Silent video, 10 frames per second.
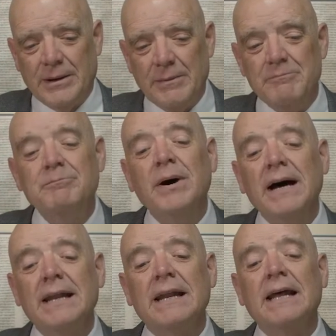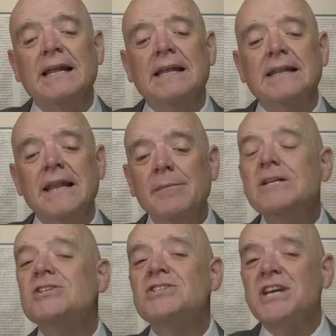But let me
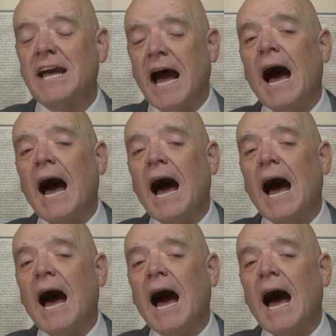just say,